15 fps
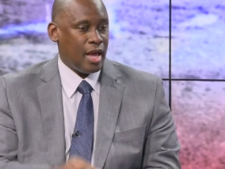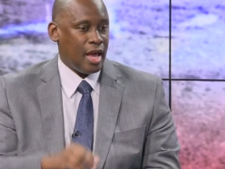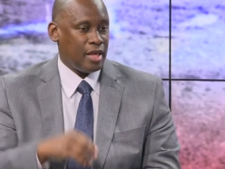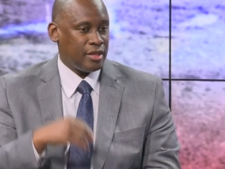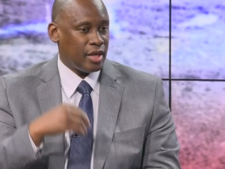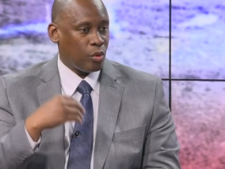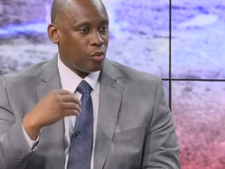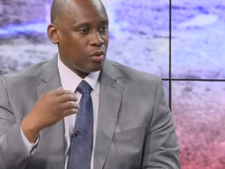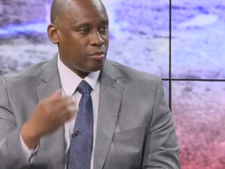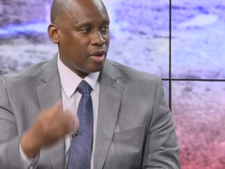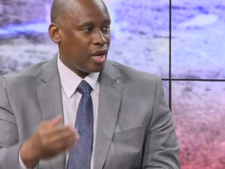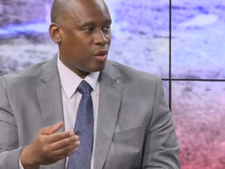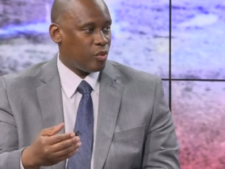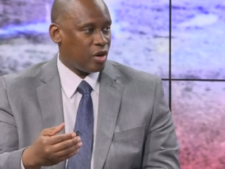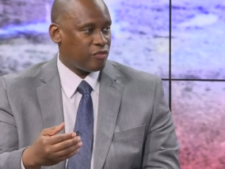and there will
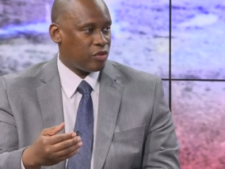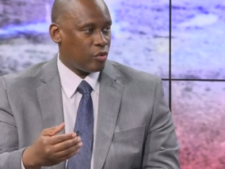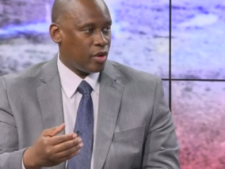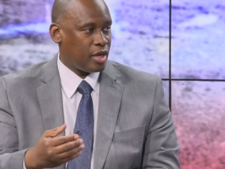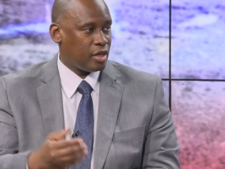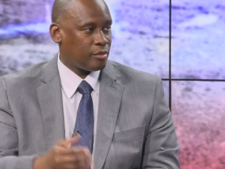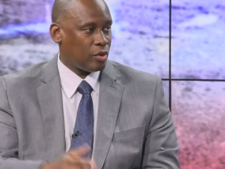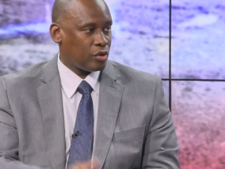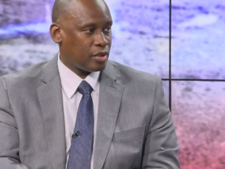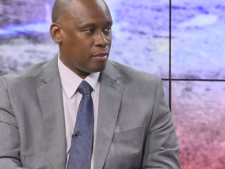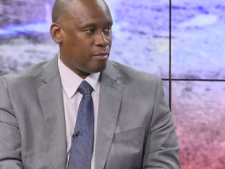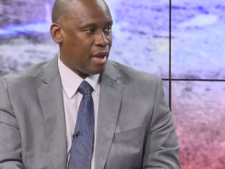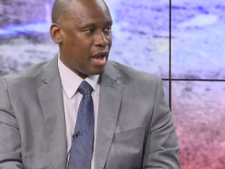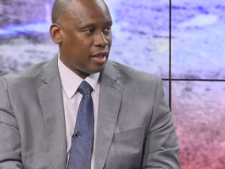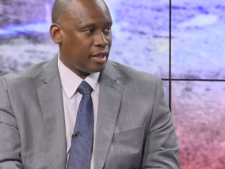be a referendum on the
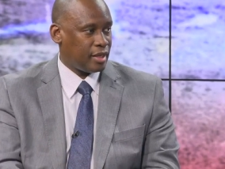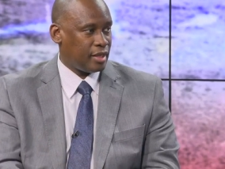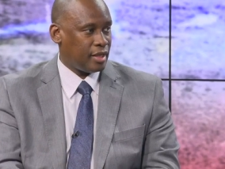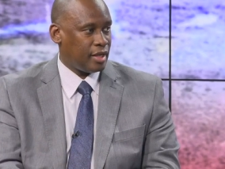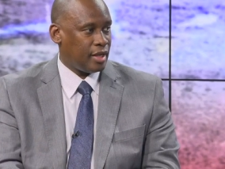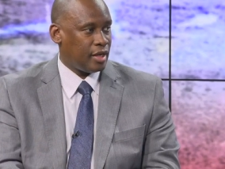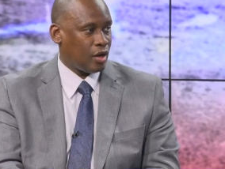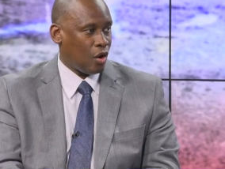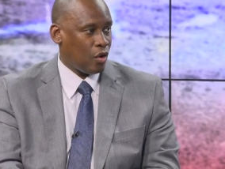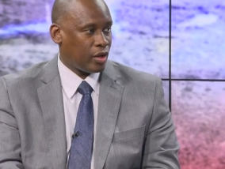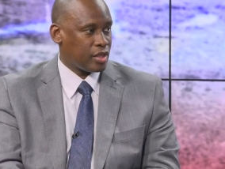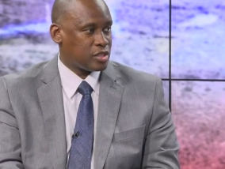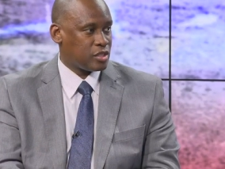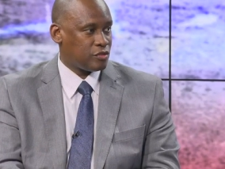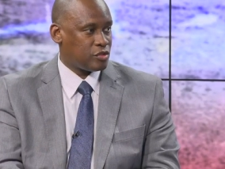ballot in
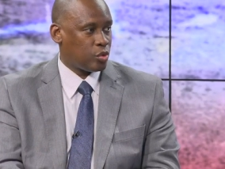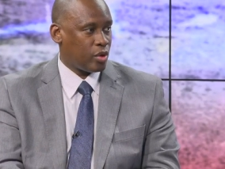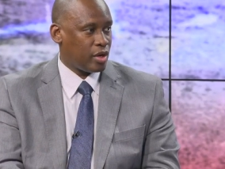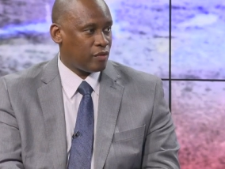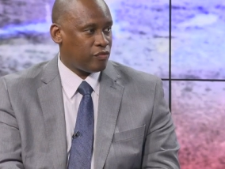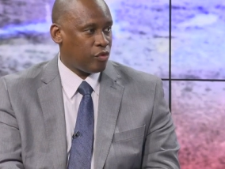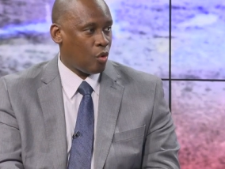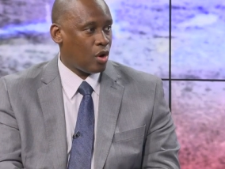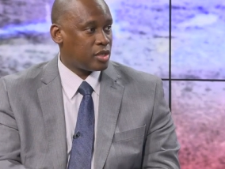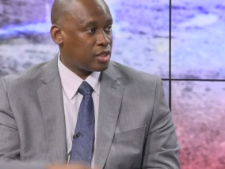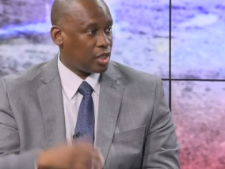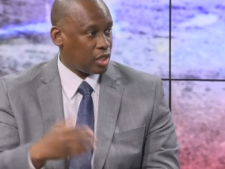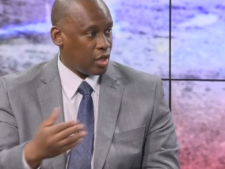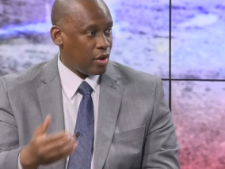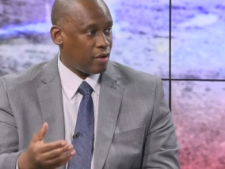August of 24
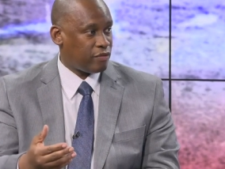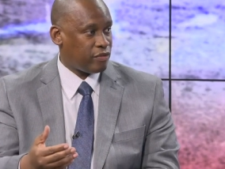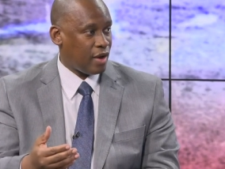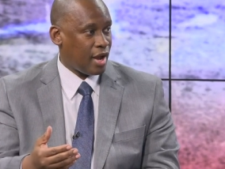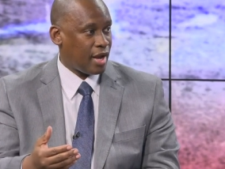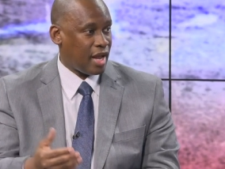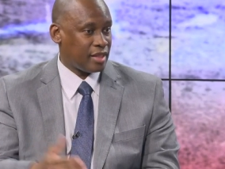to clarify it.